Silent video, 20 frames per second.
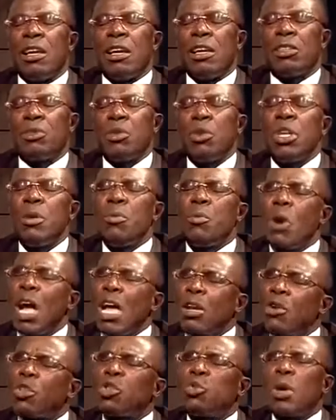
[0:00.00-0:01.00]
told him, why
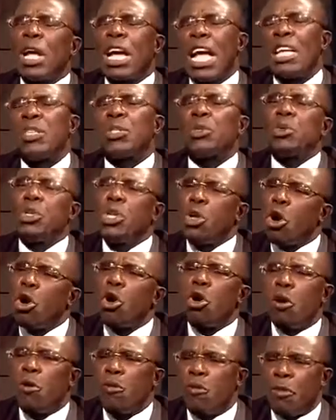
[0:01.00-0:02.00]
not we cancel the
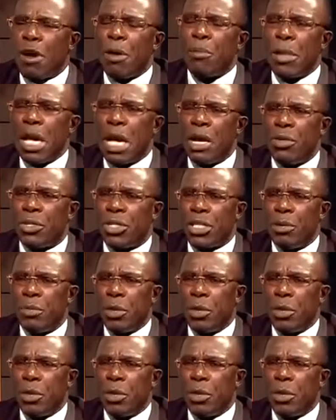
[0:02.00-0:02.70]
unconfirmed LC?